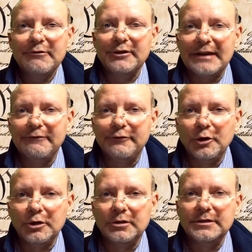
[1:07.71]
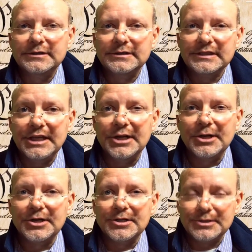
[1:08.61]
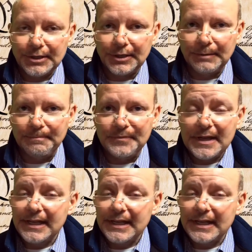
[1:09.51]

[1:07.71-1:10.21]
for that full year term.